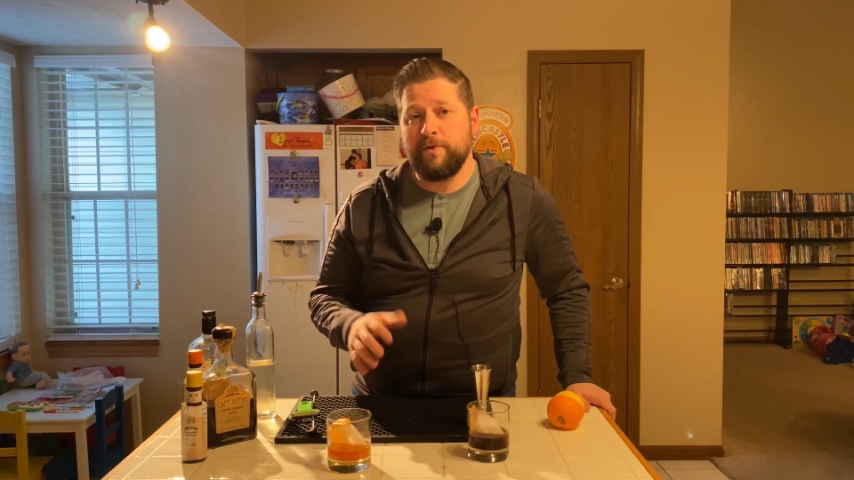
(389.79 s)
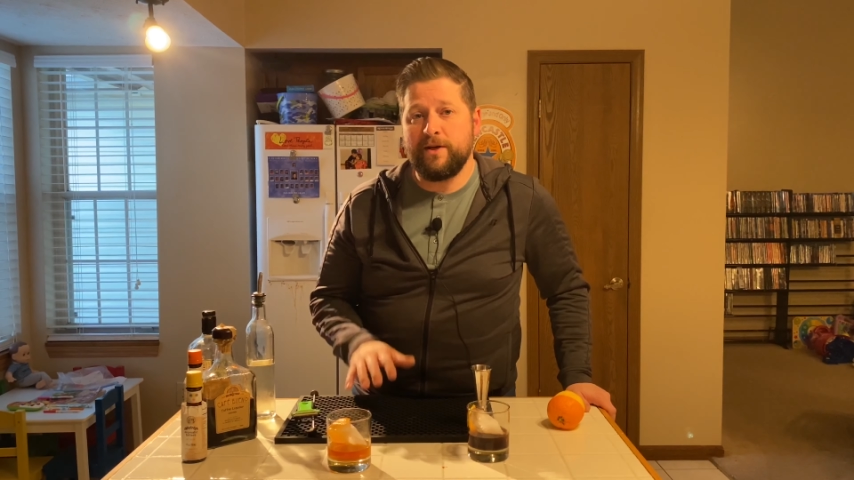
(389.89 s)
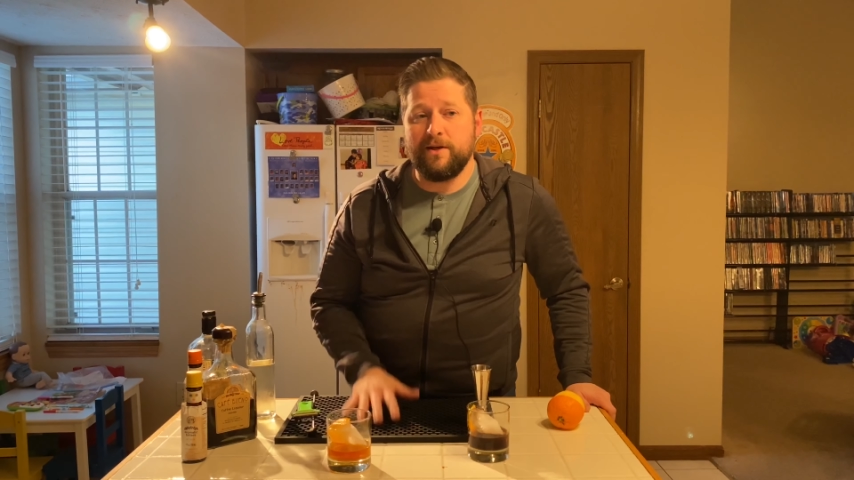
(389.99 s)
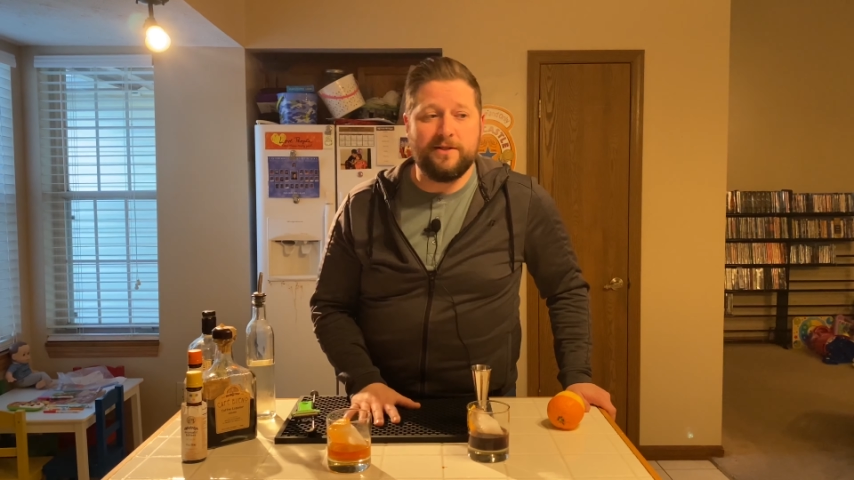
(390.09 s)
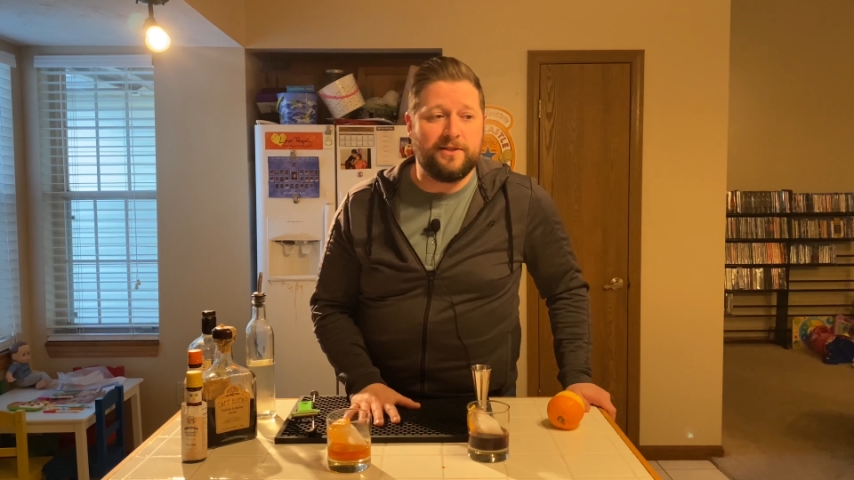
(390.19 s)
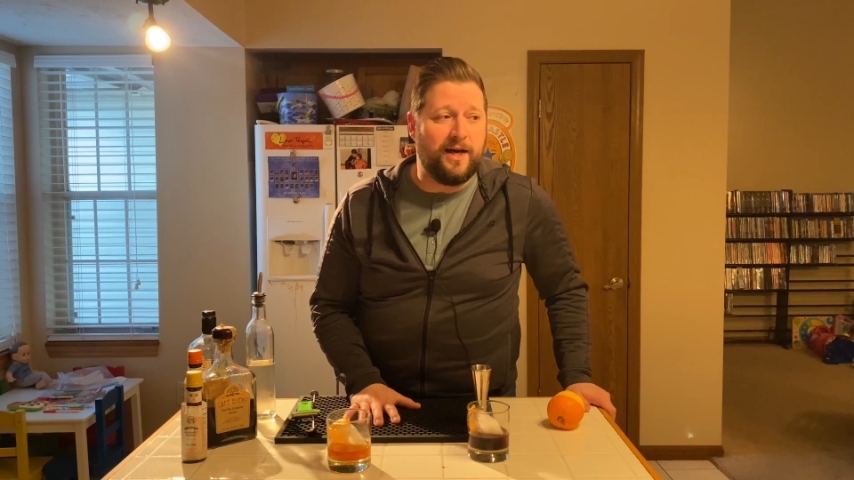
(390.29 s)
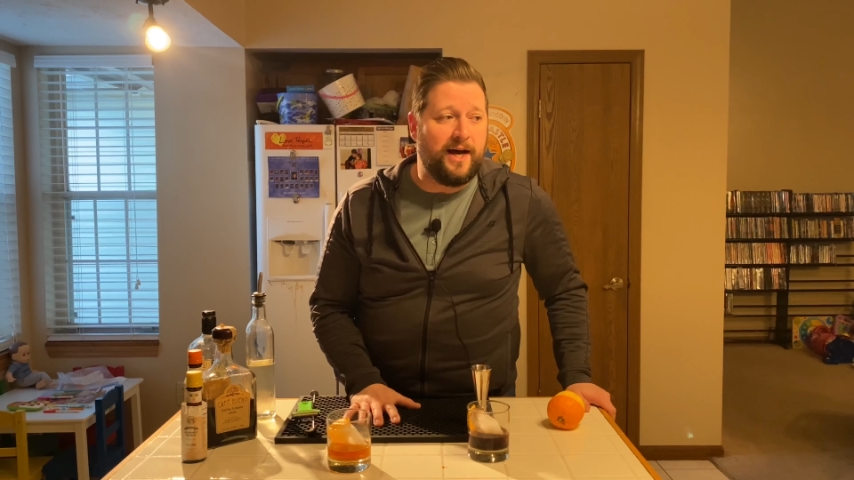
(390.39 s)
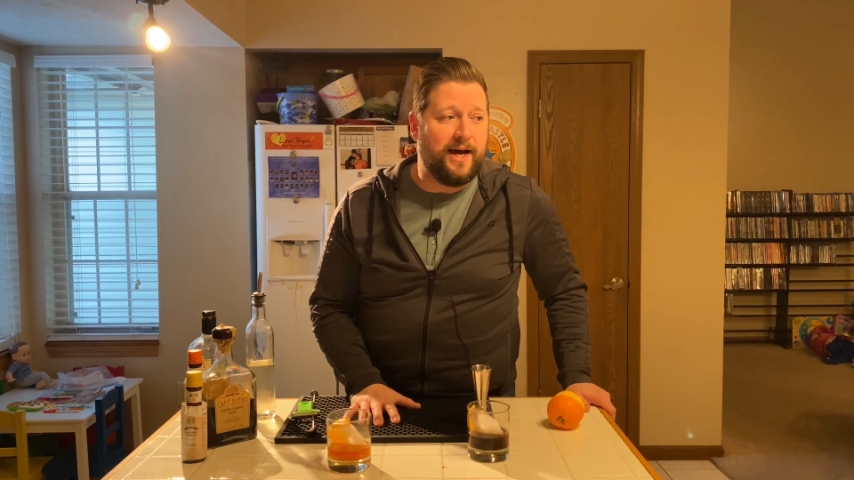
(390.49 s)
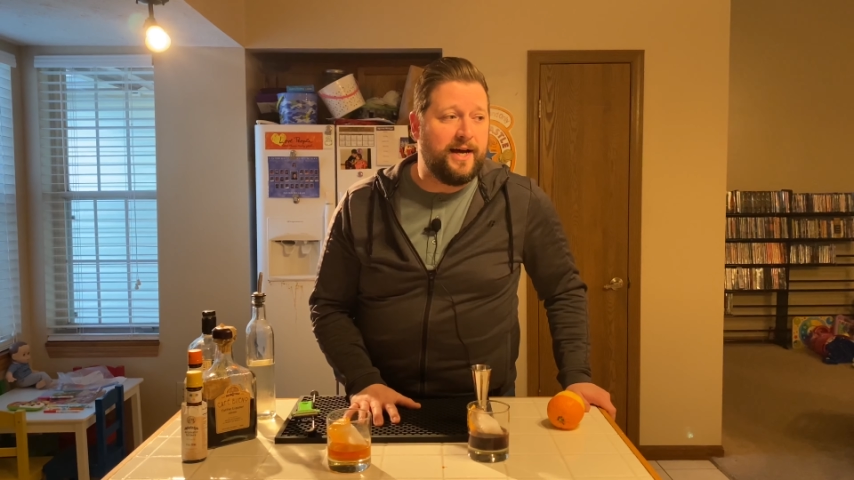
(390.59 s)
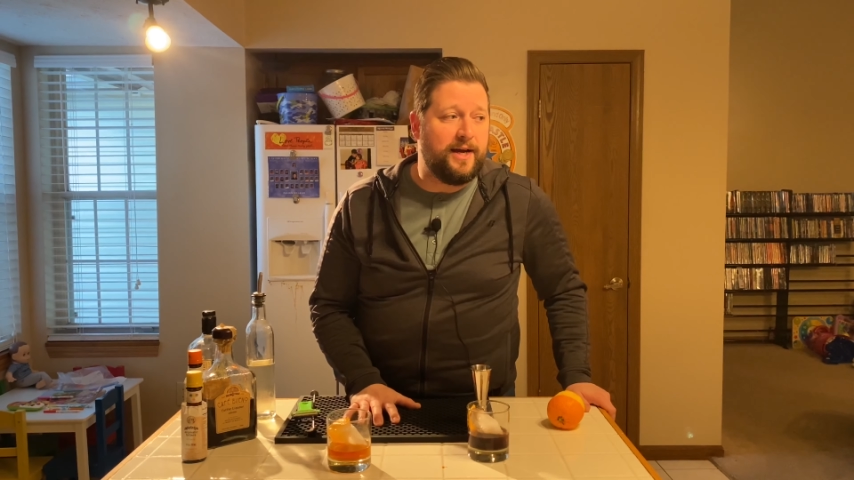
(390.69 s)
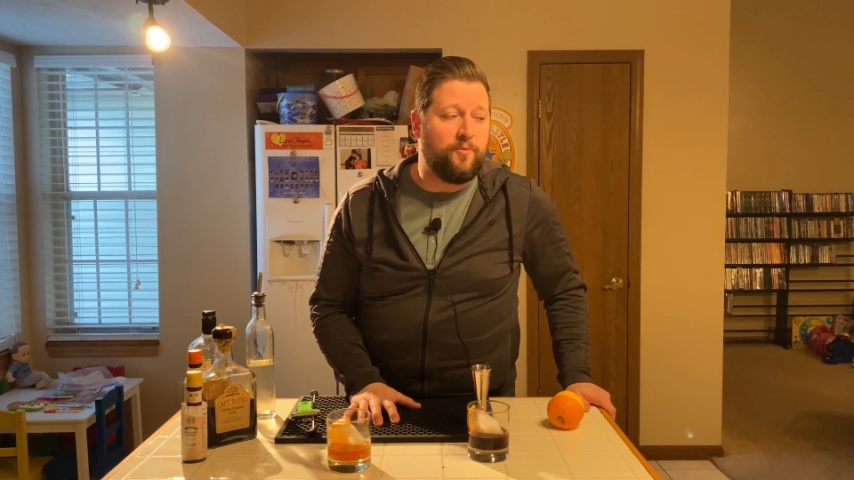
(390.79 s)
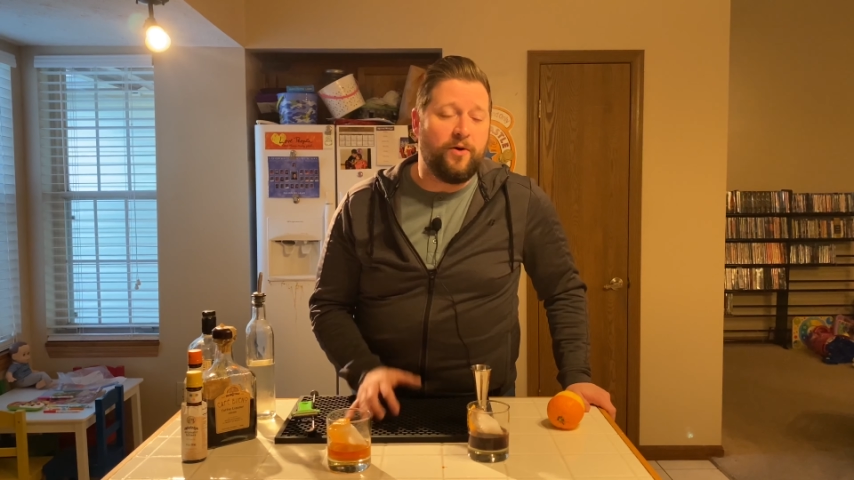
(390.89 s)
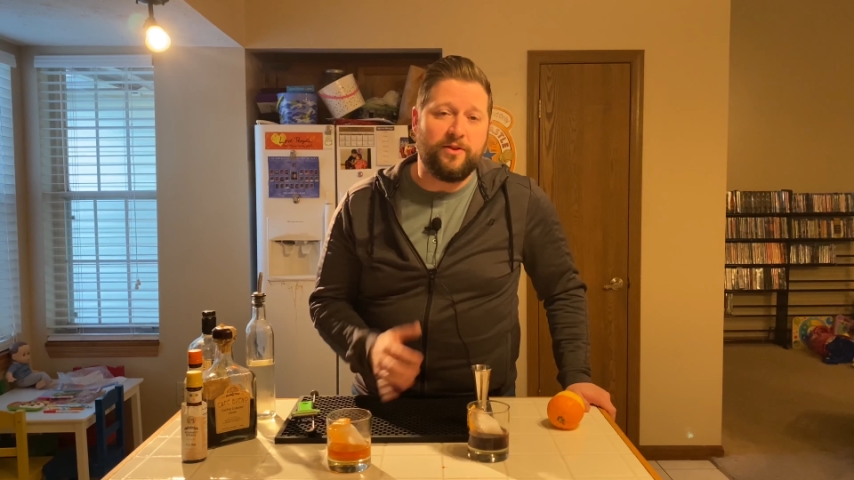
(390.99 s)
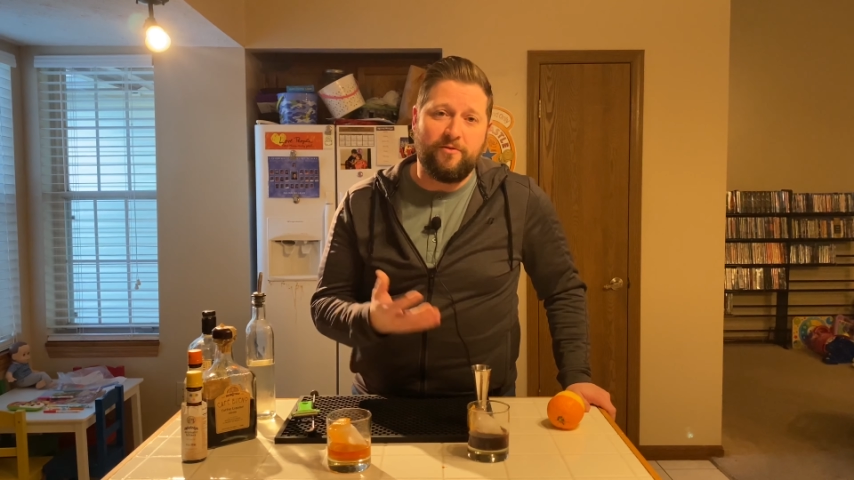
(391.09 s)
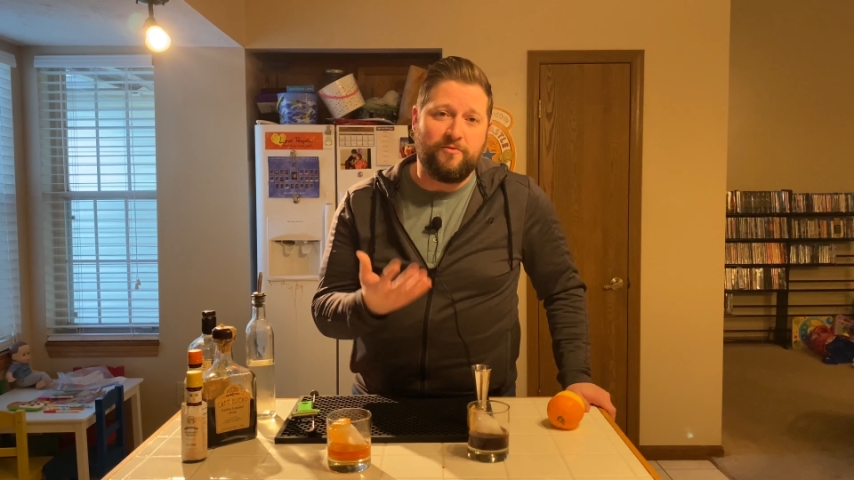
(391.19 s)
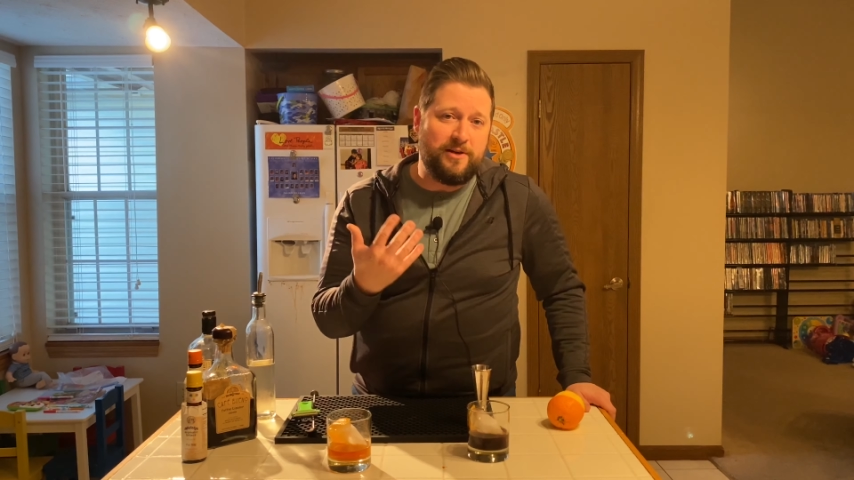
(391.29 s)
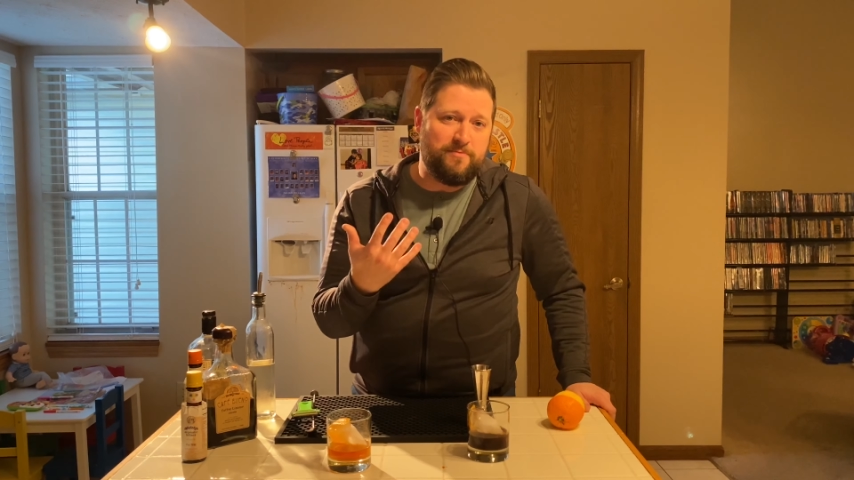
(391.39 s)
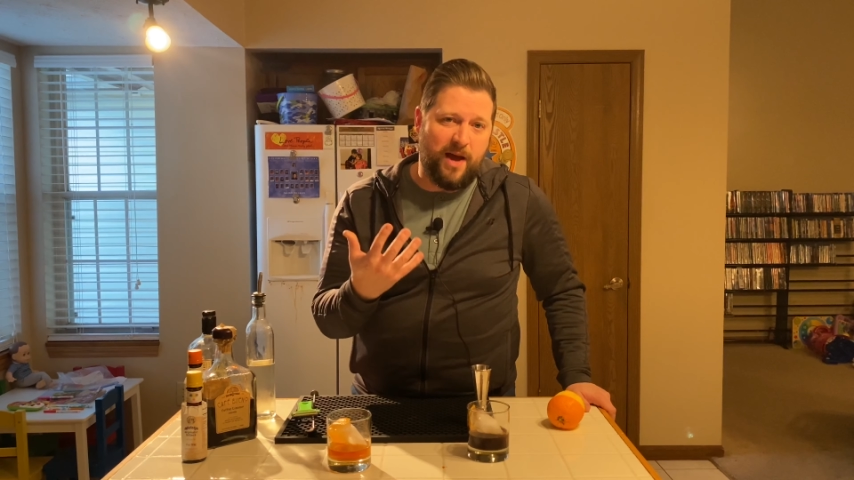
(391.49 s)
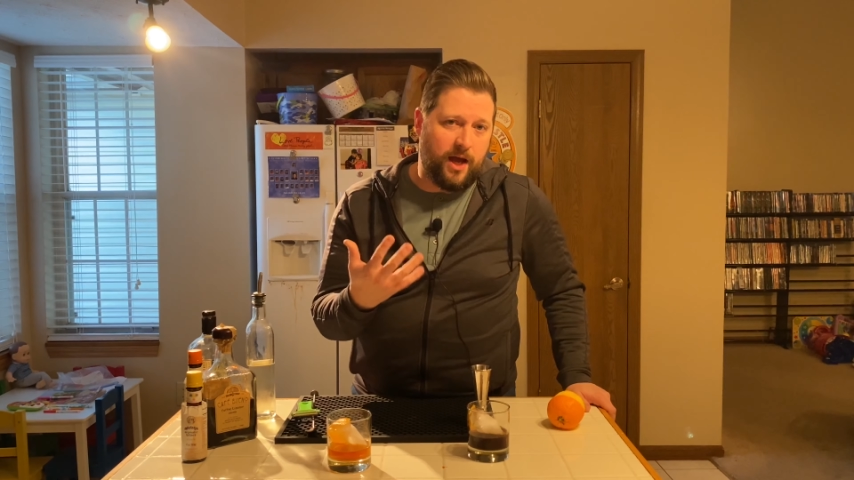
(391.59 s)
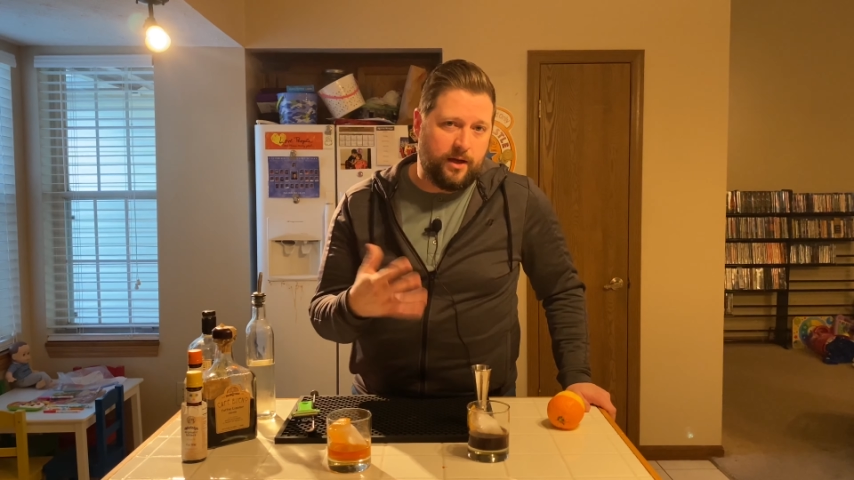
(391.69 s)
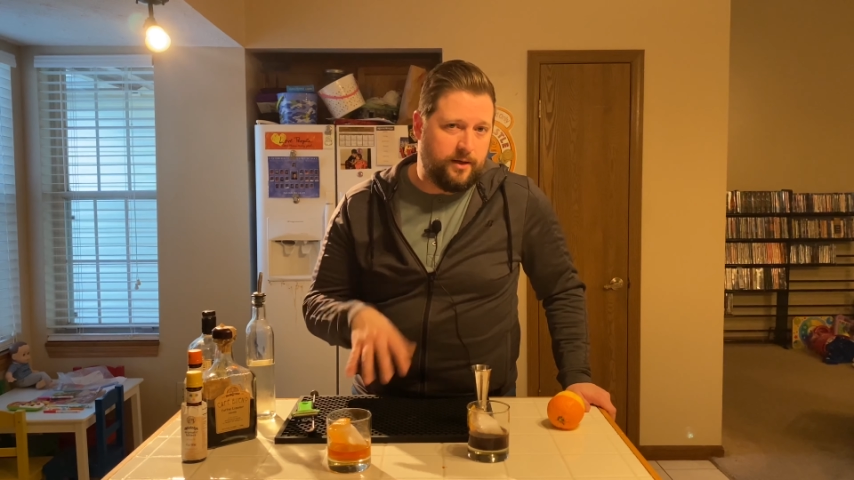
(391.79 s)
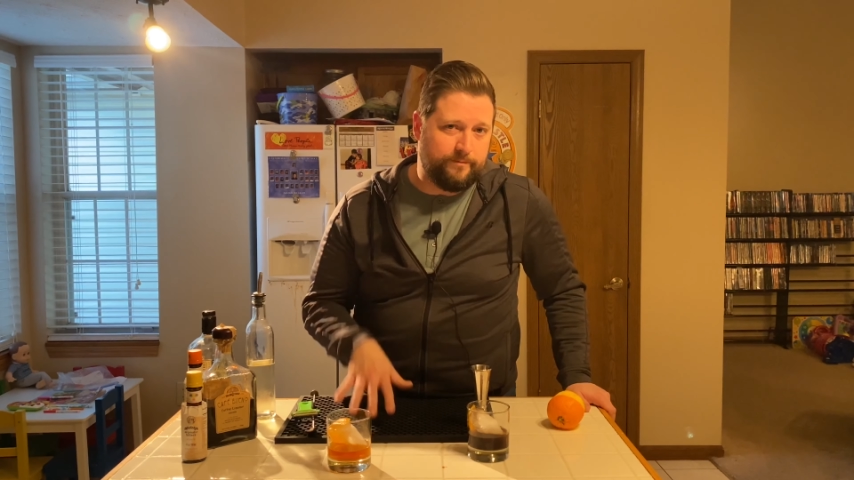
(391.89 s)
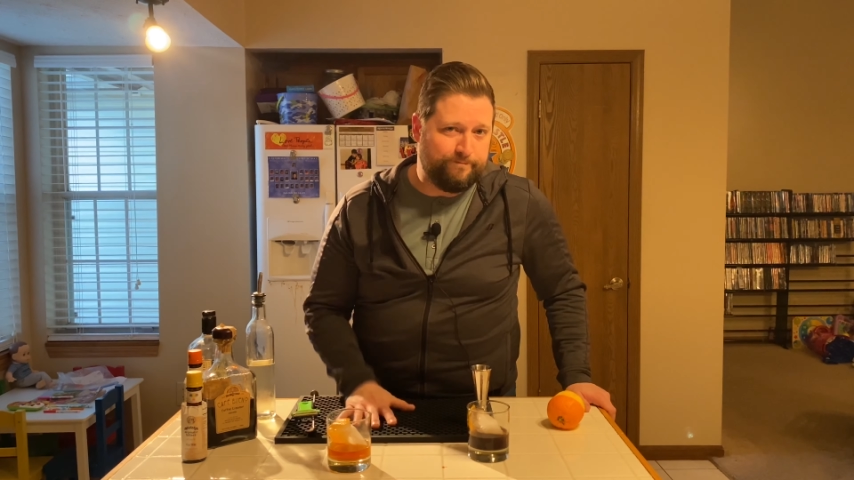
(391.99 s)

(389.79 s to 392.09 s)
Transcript: because I want the feedback.